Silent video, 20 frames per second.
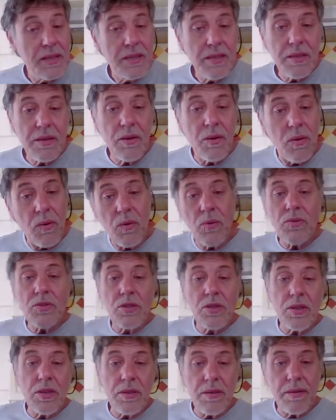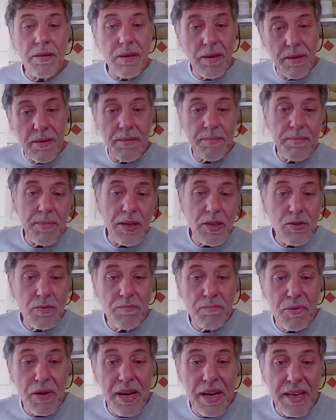They go, oh, you know, make some
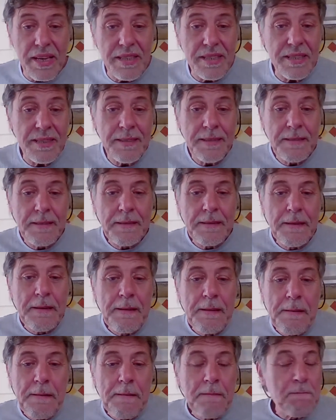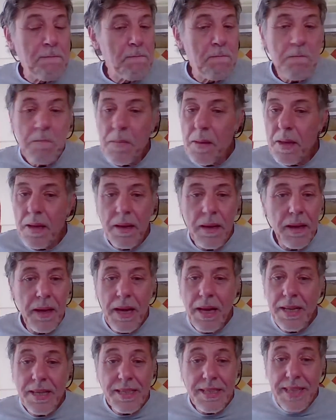bricks.
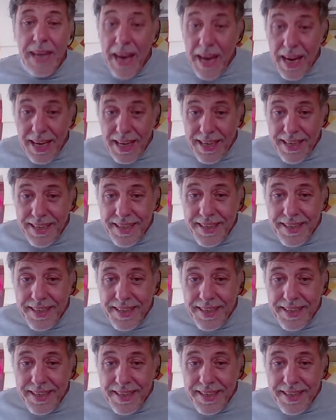Insane.